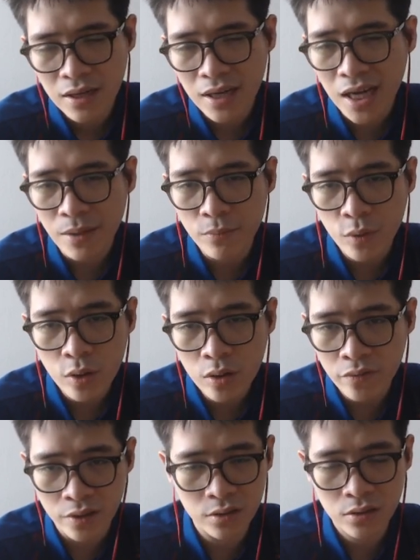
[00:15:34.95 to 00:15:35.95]
and
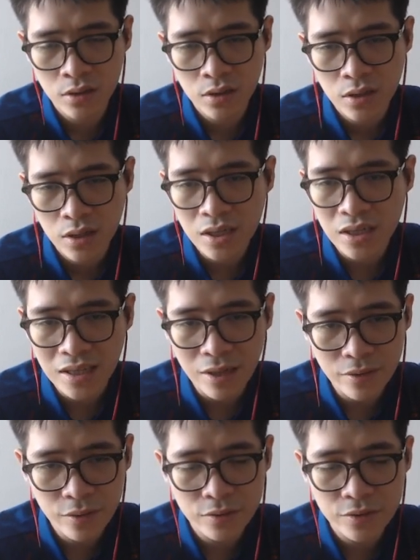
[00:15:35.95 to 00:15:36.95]
moreover, it allows
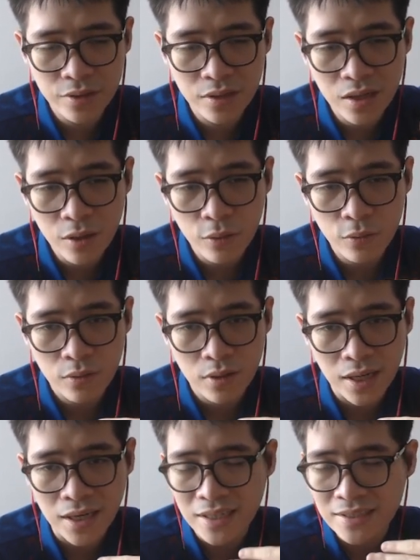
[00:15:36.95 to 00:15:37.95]
you to know
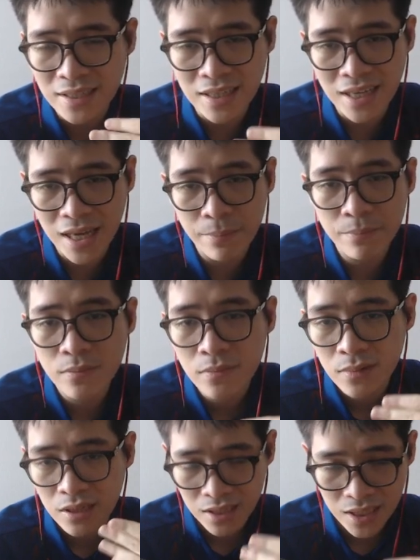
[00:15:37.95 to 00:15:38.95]
and understand the game
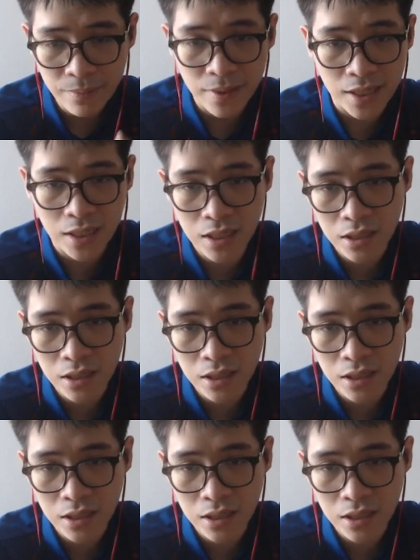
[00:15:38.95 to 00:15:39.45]
deeply.